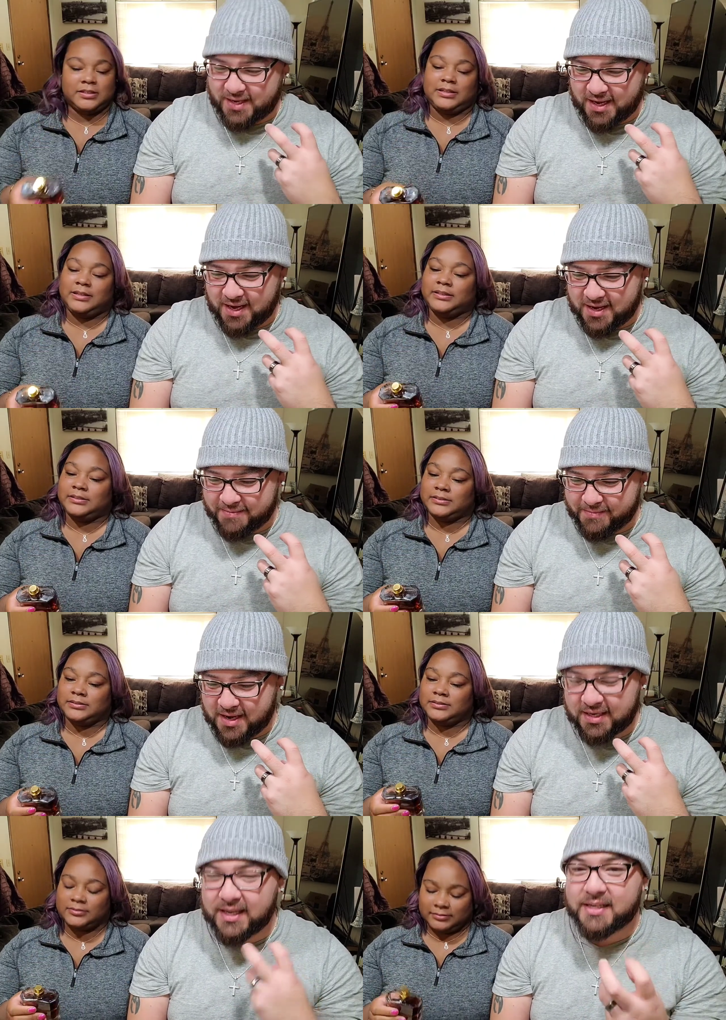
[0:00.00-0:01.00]
Speaker 1: Um,
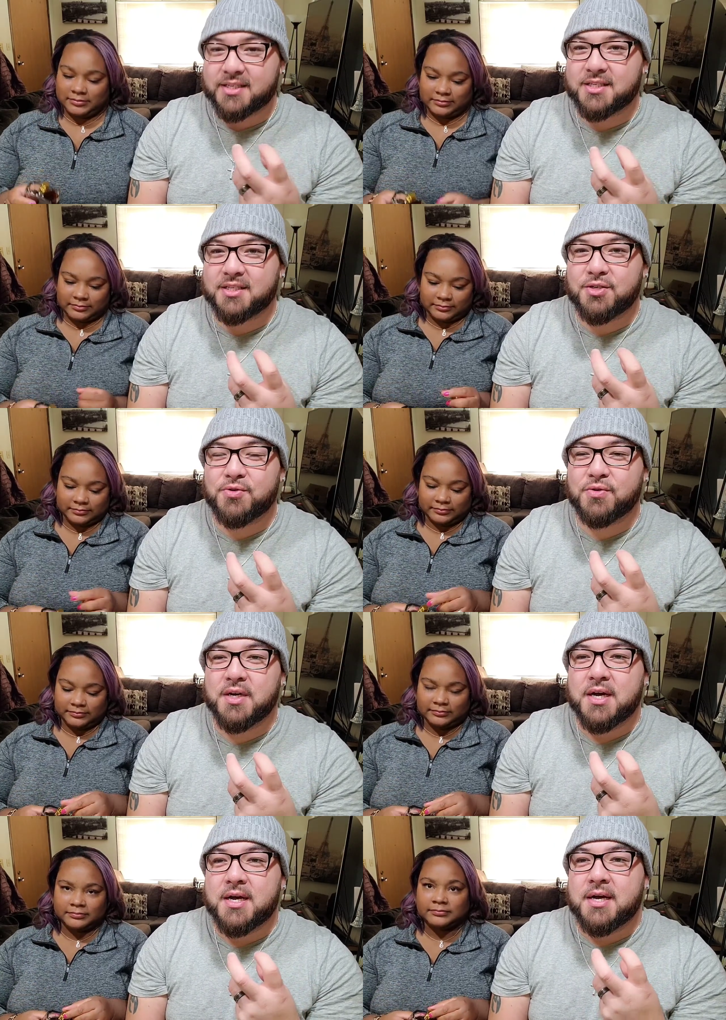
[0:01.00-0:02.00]
unless you
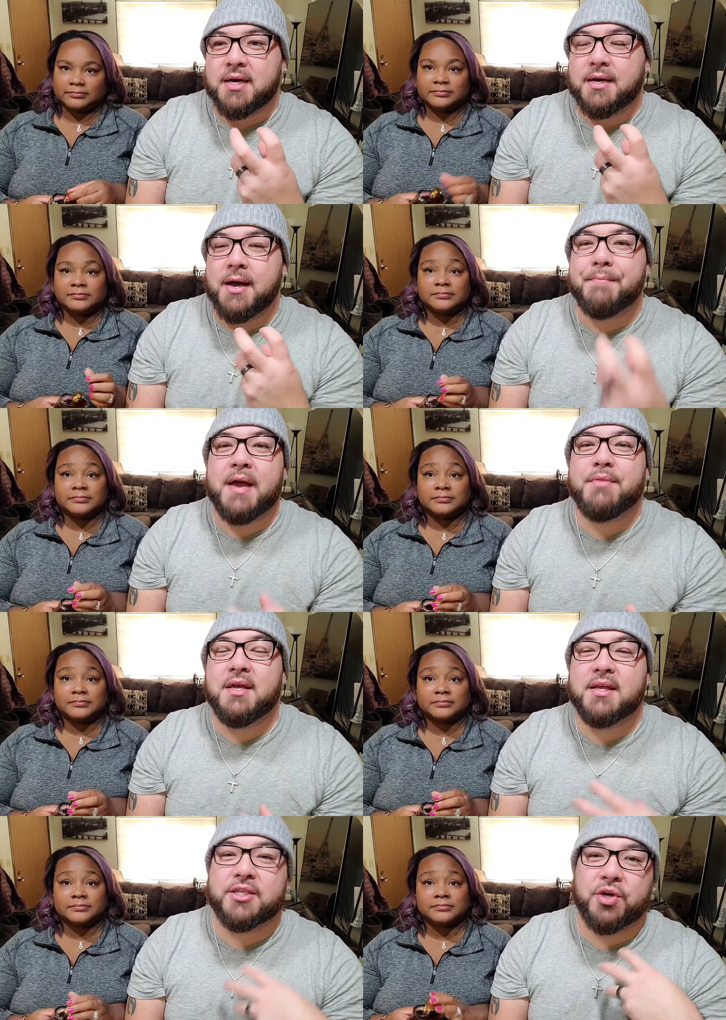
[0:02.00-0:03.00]
maybe
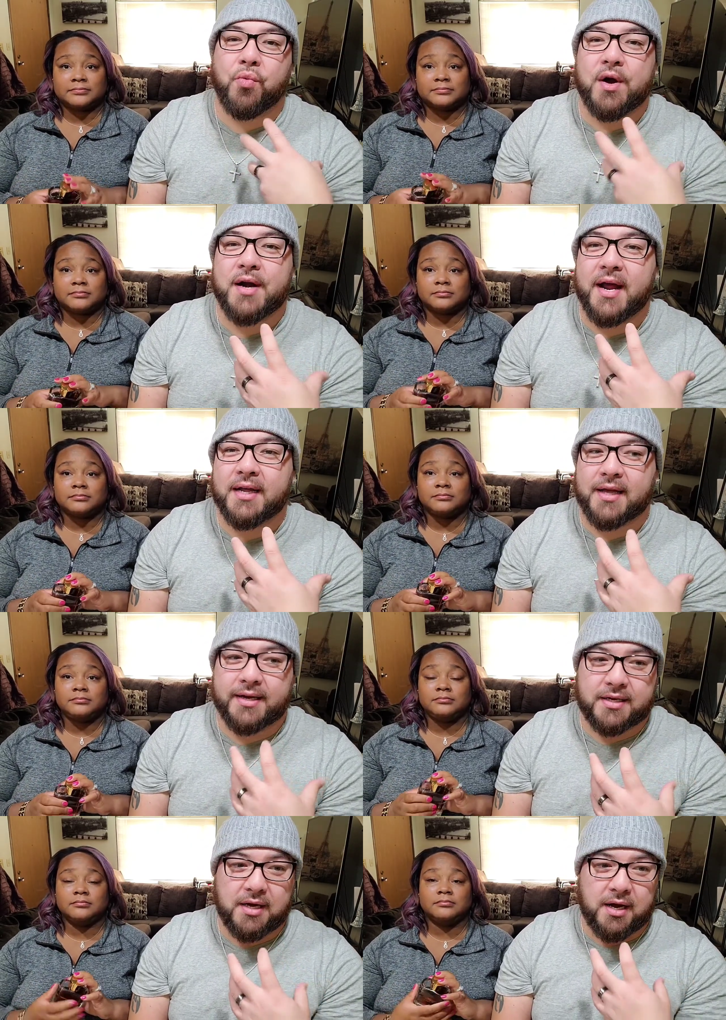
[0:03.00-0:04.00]
unless you're wearing a
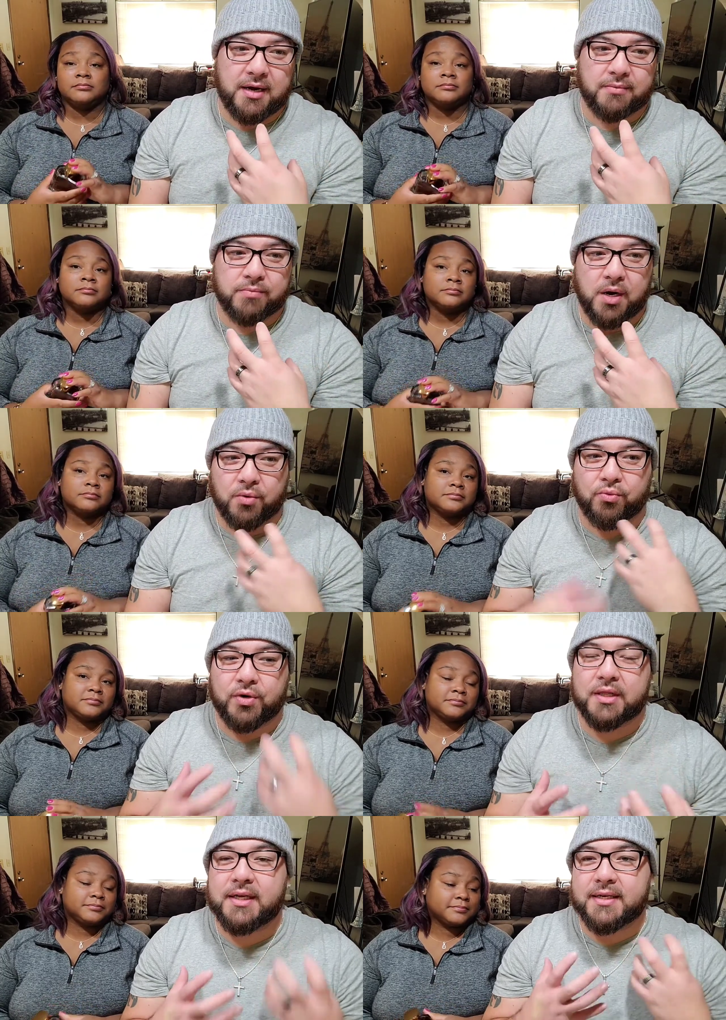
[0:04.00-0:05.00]
like uh, a
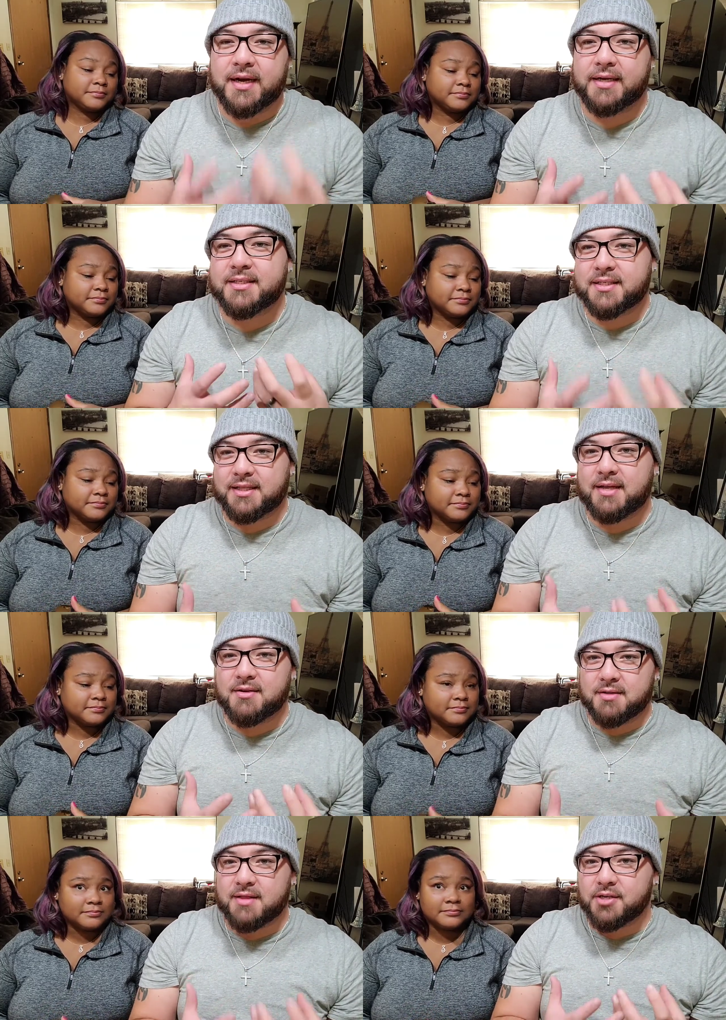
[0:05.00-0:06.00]
really nice
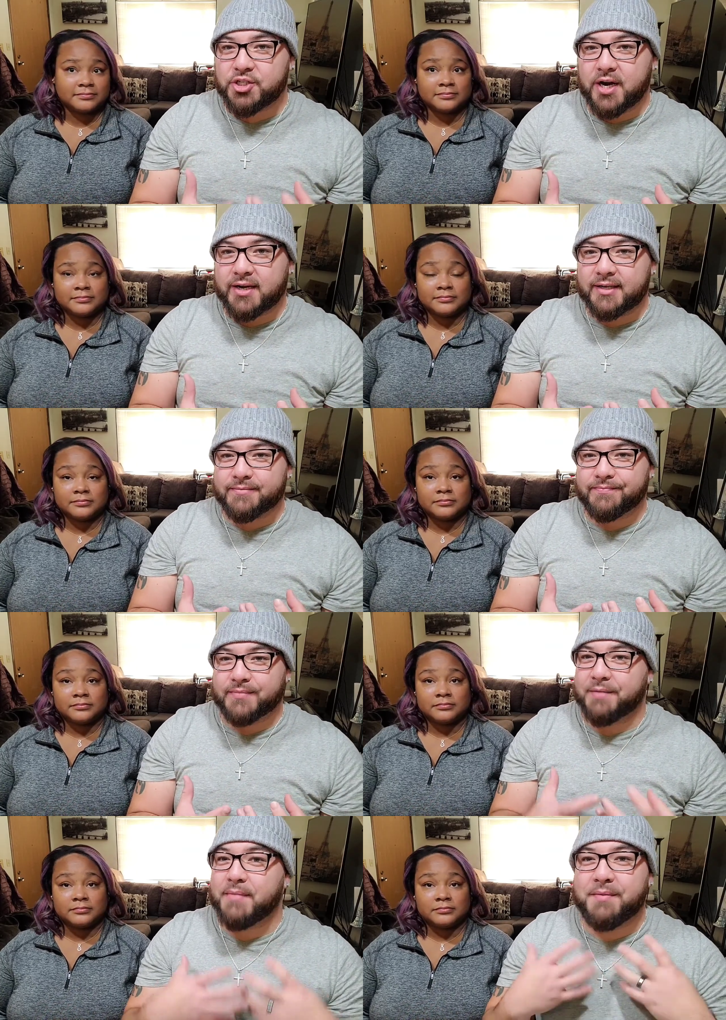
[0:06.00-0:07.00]
leather leather jacket,
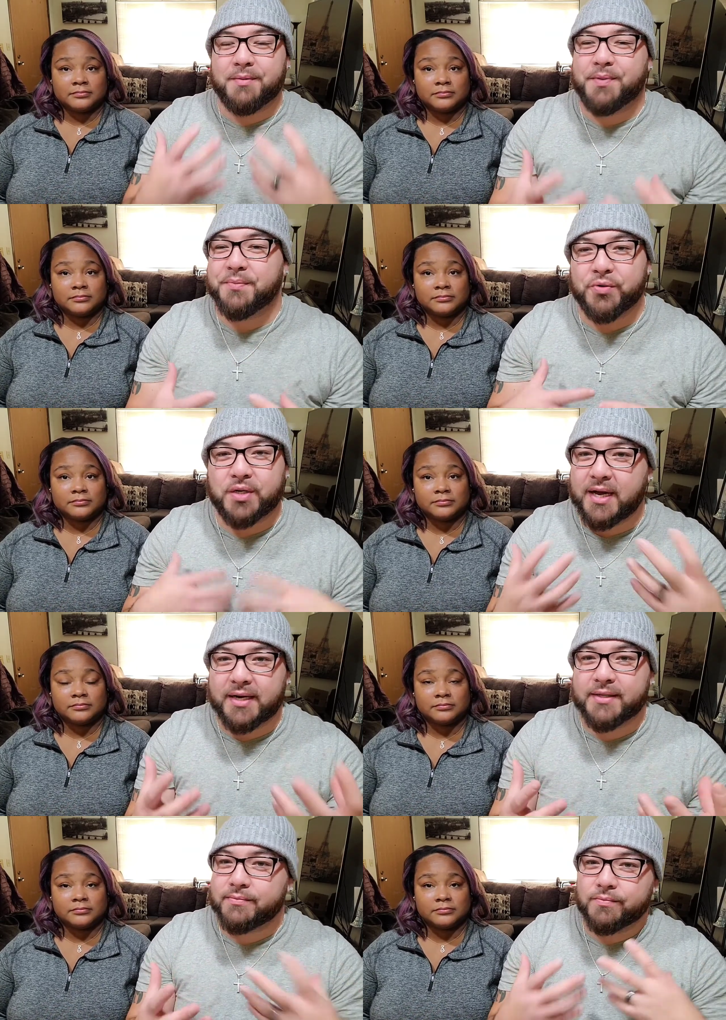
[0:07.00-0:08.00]
and maybe people
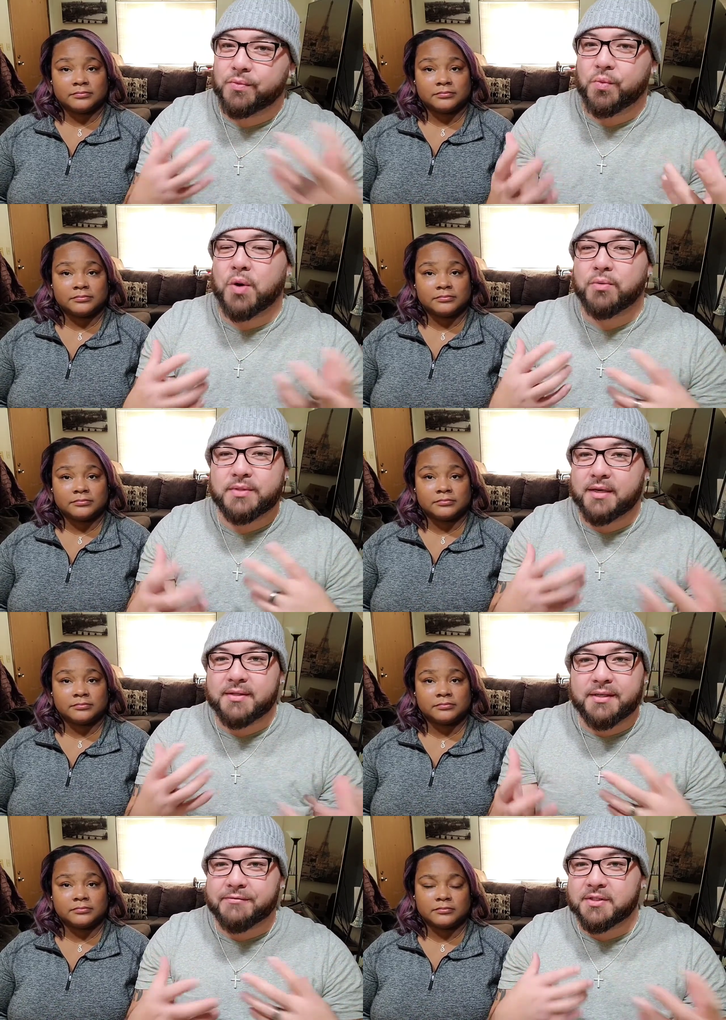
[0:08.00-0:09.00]
kind of won't tell
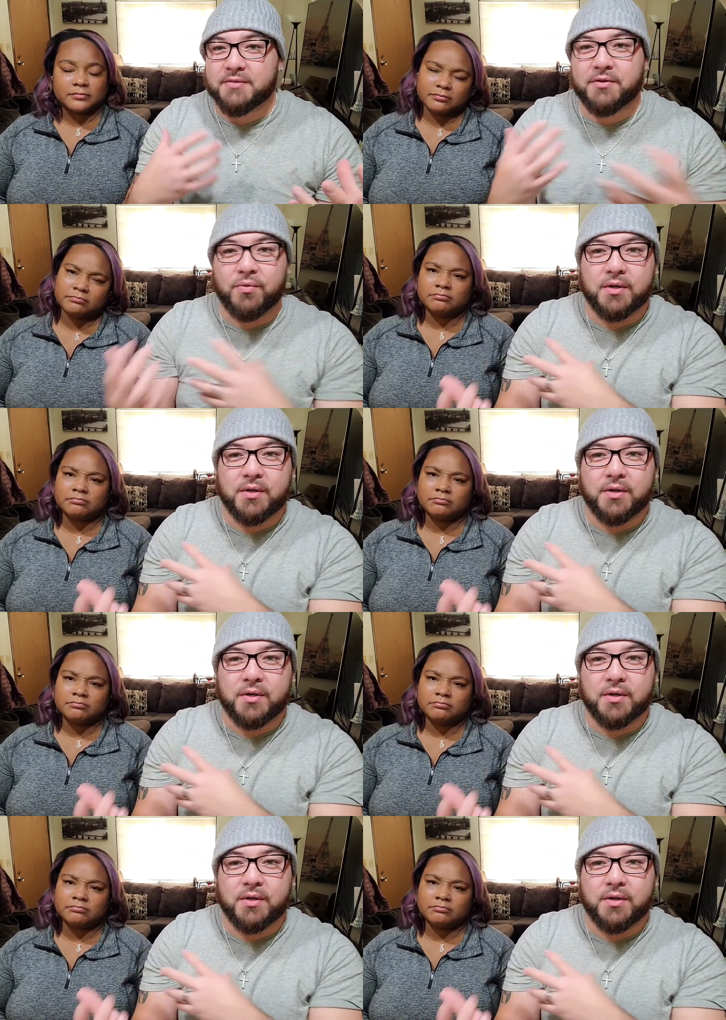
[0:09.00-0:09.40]
the difference if you're